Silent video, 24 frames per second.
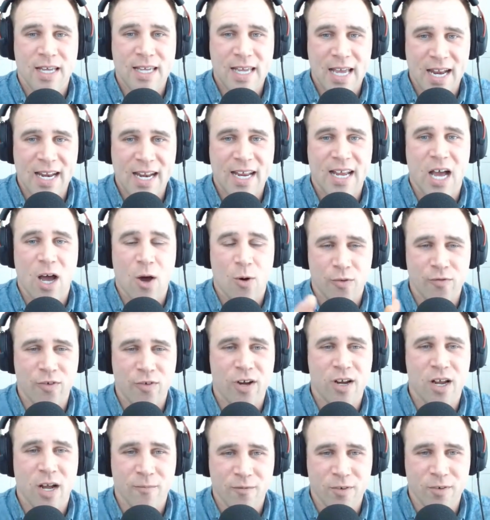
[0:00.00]
getting out of
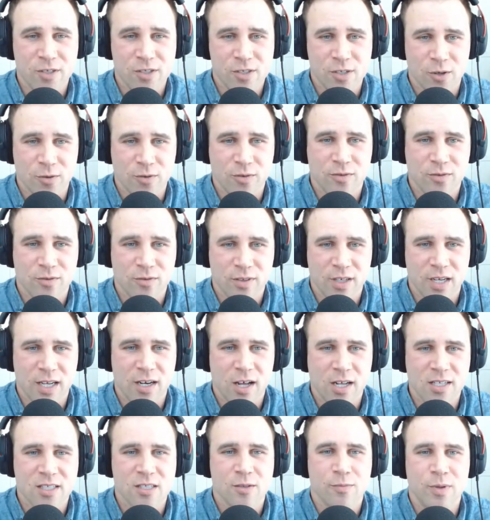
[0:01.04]
your comfort zone. And
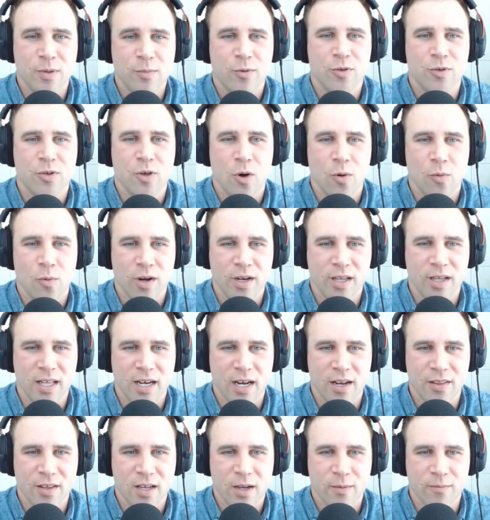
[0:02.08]
lots of people don't want to get
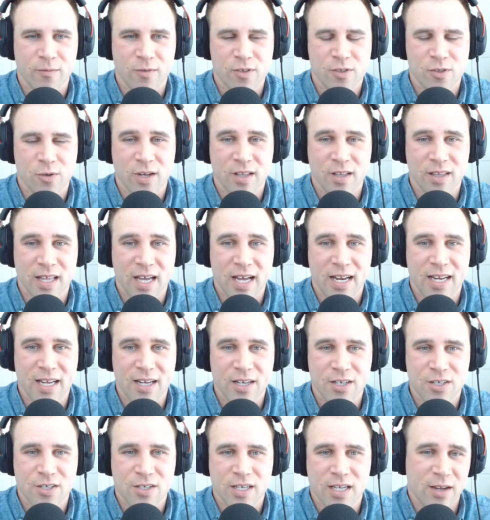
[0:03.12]
out of the comfort zone at that
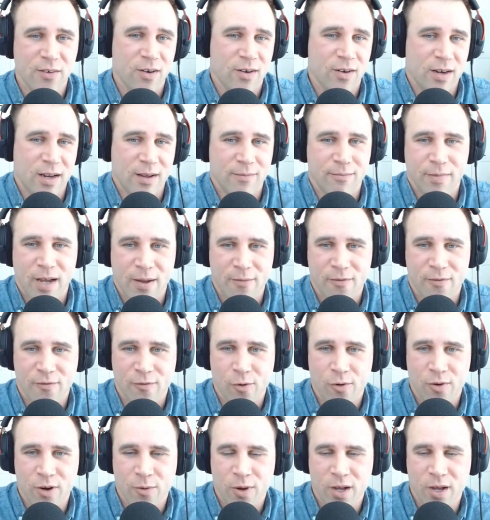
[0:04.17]
age. Even I'm at
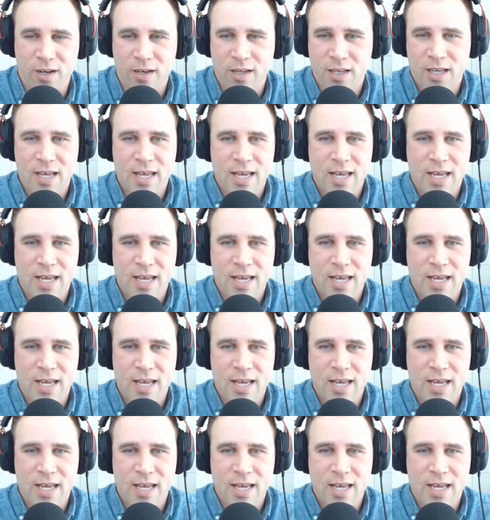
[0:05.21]
41.